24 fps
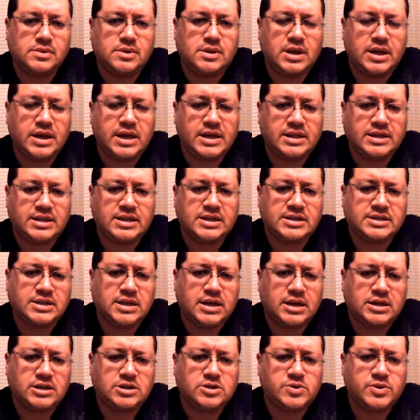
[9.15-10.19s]
hit this
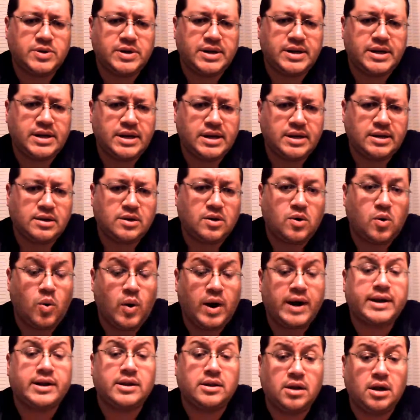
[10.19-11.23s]
country in
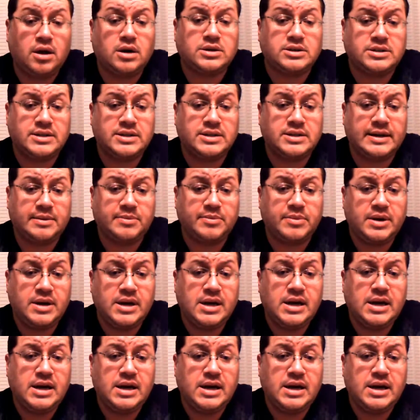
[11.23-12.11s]
quite a long time,